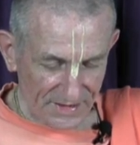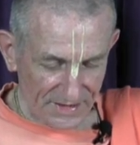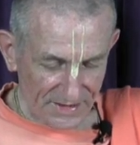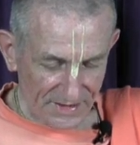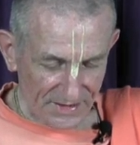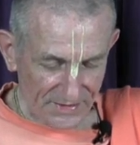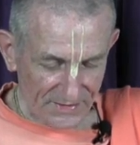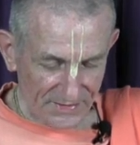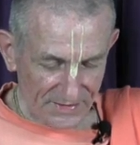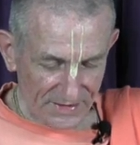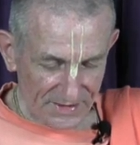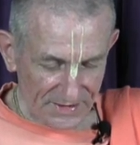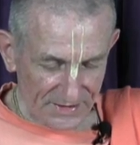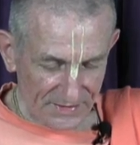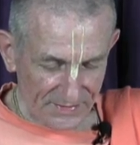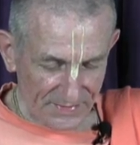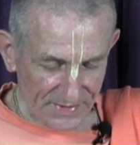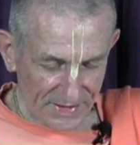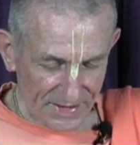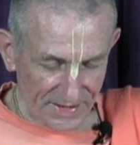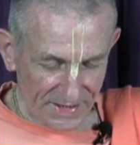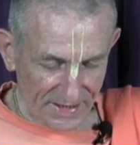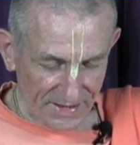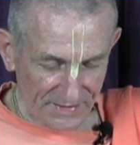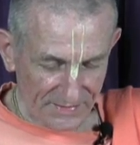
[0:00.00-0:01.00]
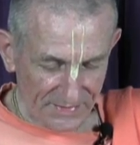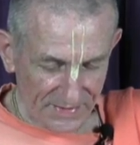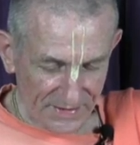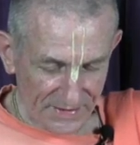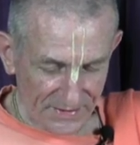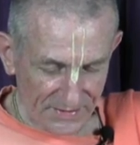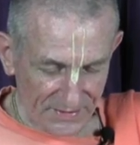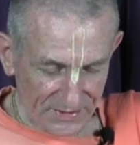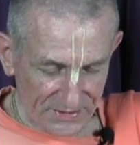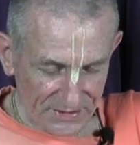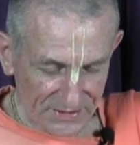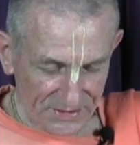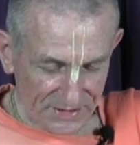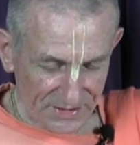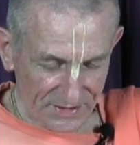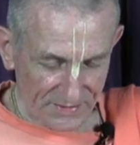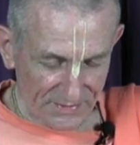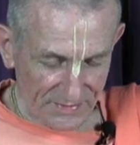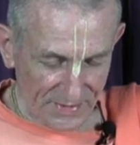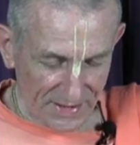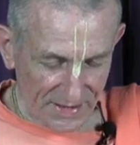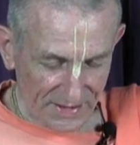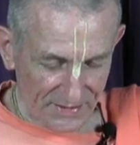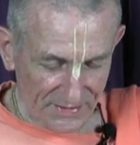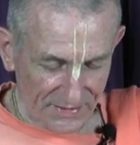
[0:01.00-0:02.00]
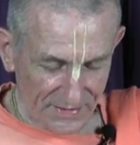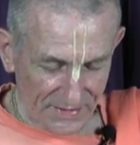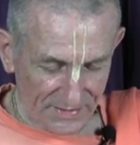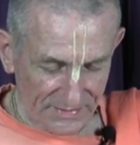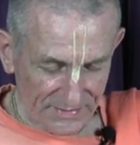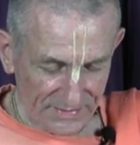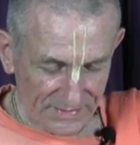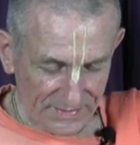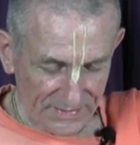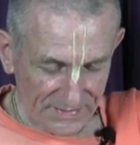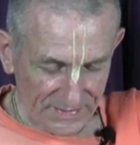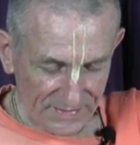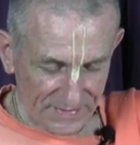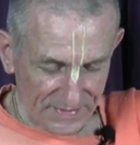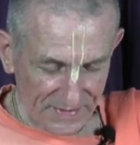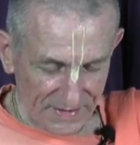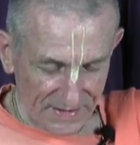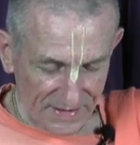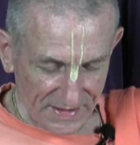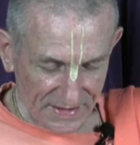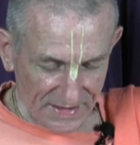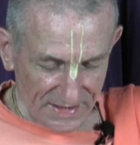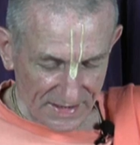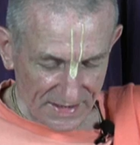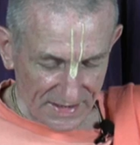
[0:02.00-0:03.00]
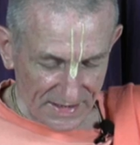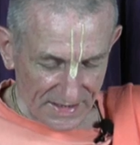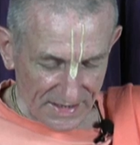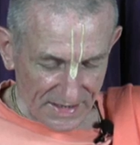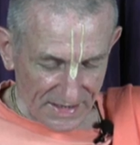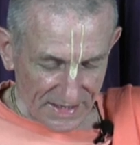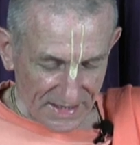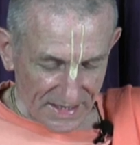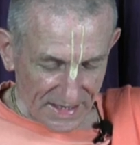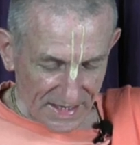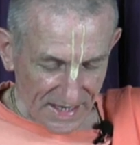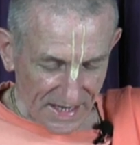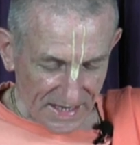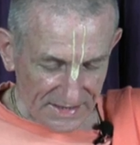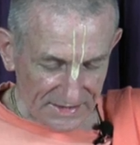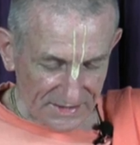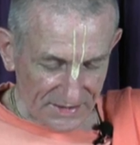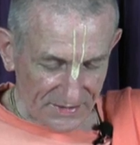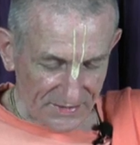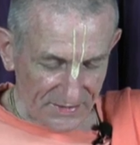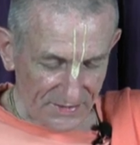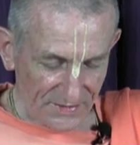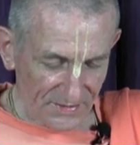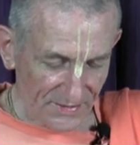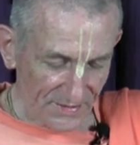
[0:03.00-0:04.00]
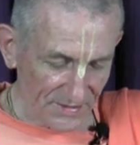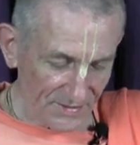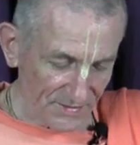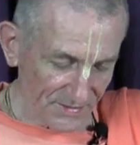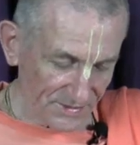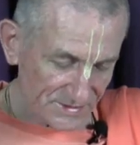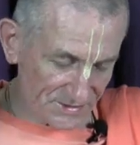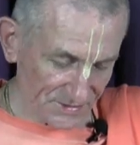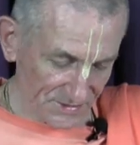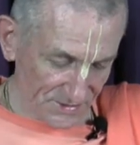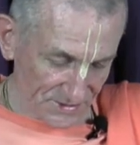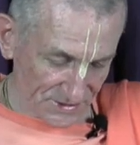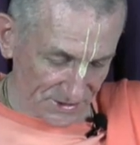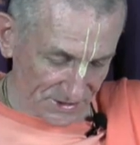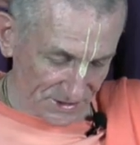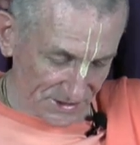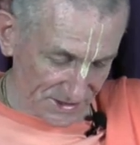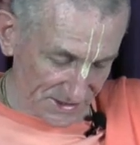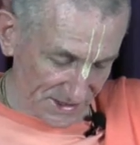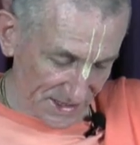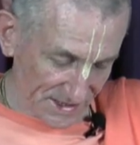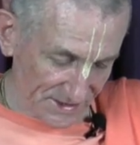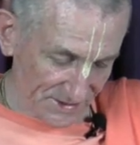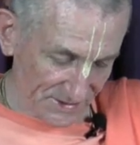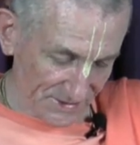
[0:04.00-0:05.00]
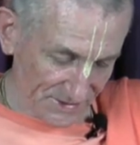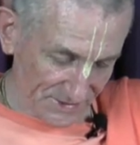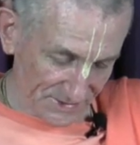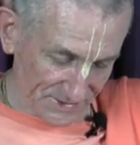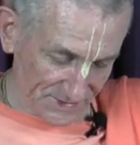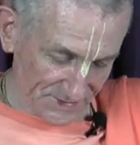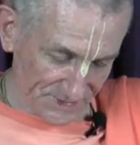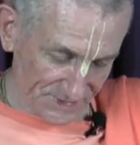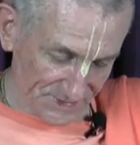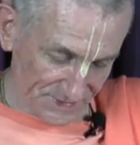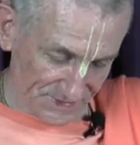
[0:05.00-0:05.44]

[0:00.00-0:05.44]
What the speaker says: agree to pick up Krishna and Balaram, as Akrura was Krishna's uncle?